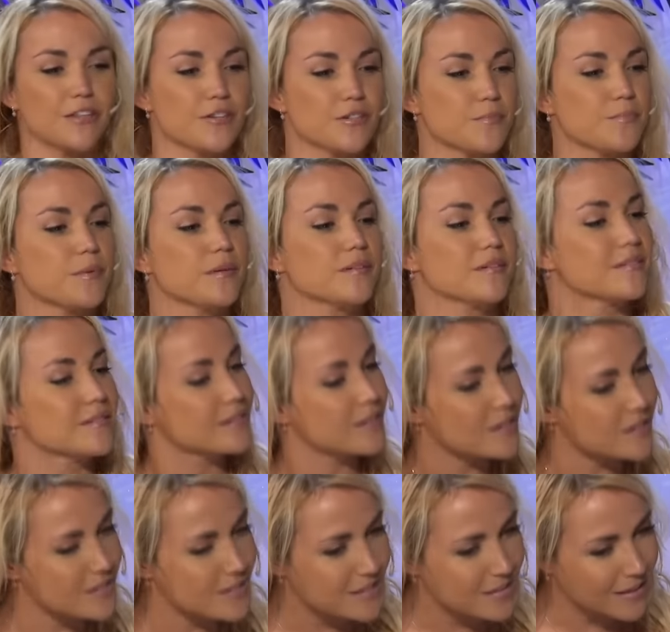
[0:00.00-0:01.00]
there's
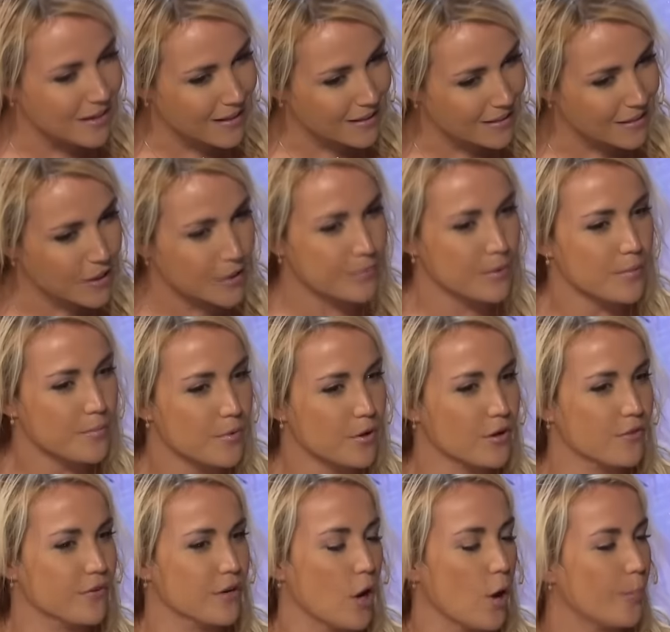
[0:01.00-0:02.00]
there's a little bit more
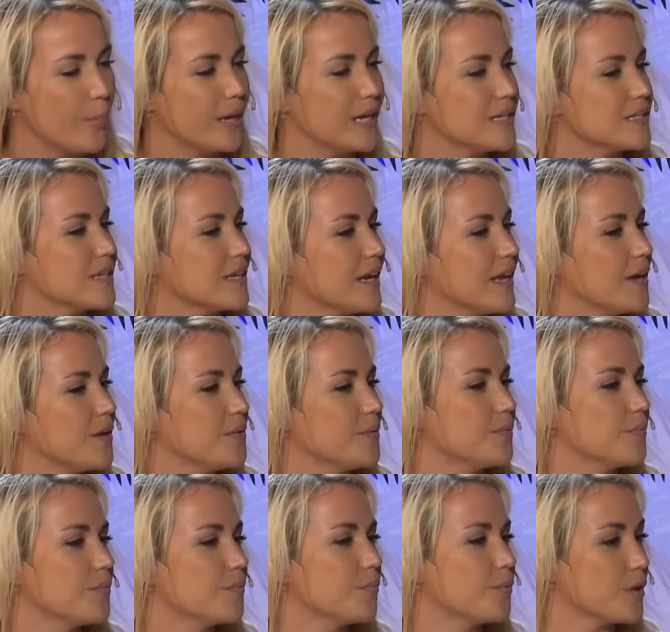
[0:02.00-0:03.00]
of an opening today
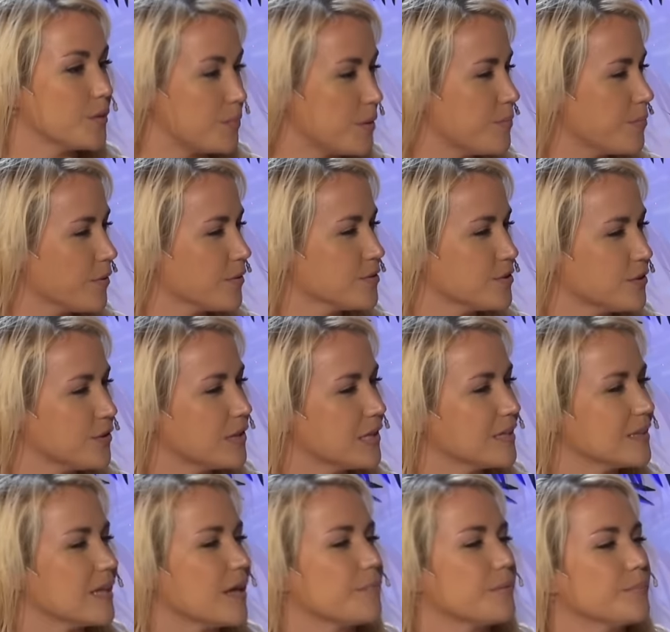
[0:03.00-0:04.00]
with people. Do you
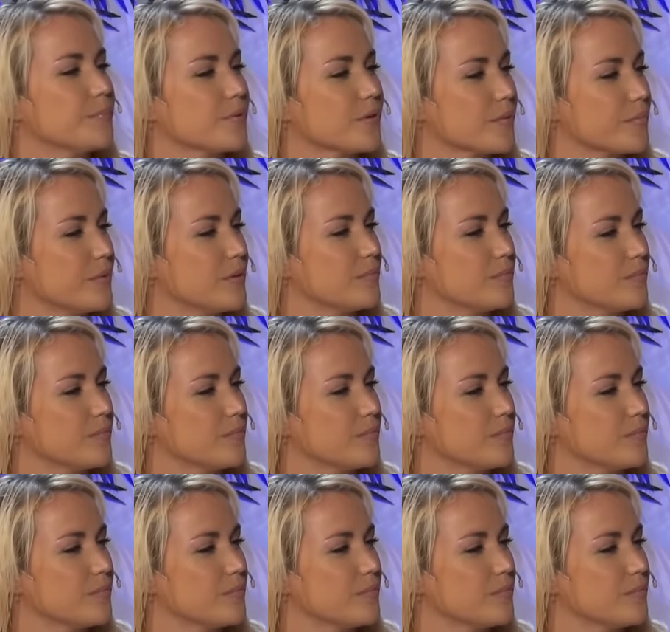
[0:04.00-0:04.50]
think that people are being,